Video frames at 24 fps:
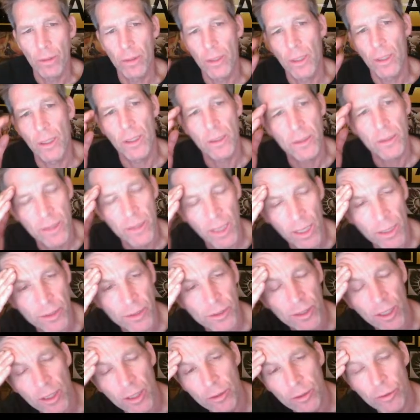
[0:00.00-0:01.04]
it's not
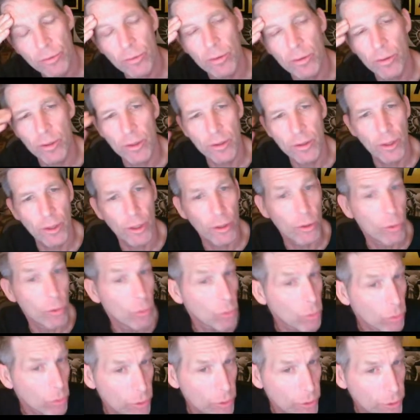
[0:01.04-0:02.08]
done through the
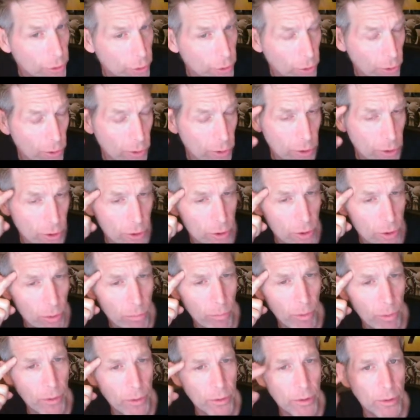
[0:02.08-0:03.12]
Google search so
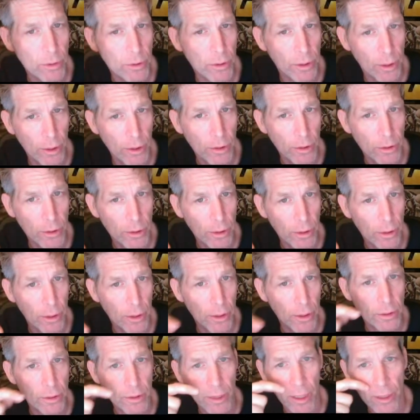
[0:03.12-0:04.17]
much. This
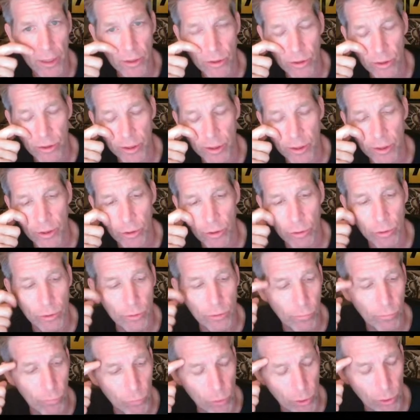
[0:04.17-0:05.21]
is actually used
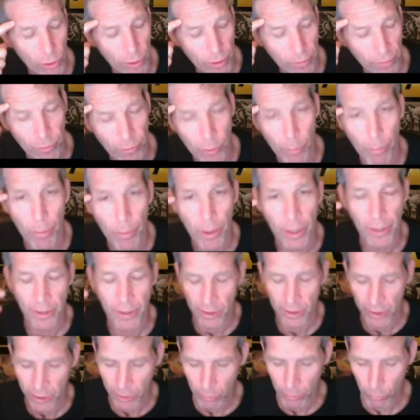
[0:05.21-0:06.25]
for if you're buying
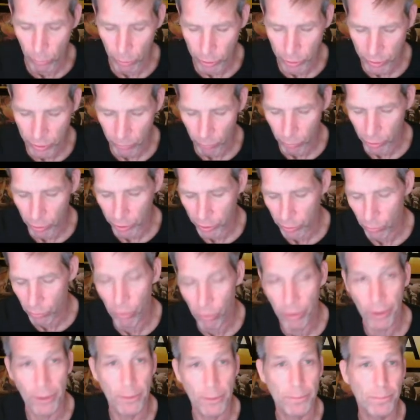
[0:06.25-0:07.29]
keywords or where you
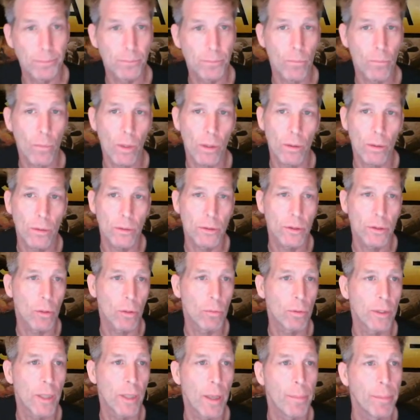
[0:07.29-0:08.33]
want it. So
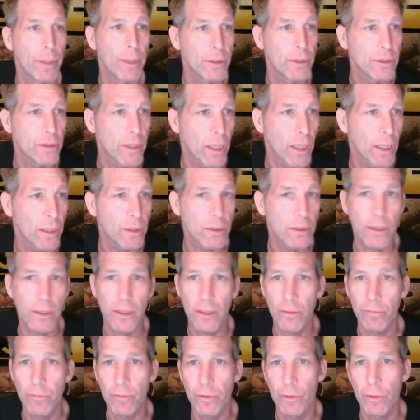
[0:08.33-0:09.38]
with that being said, is like
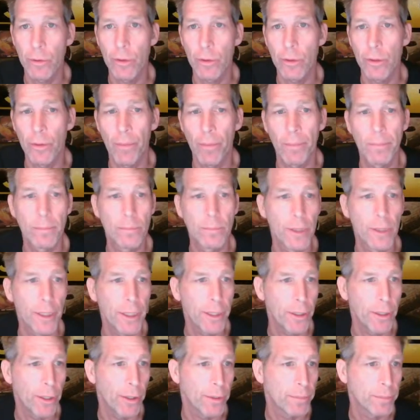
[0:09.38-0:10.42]
if you're
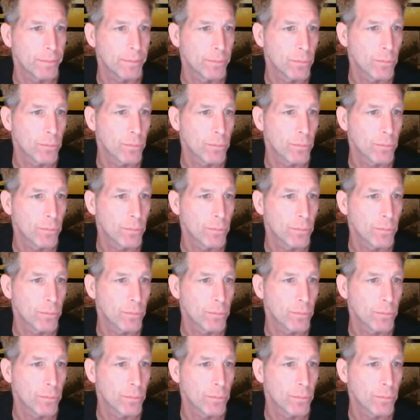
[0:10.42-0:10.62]
here,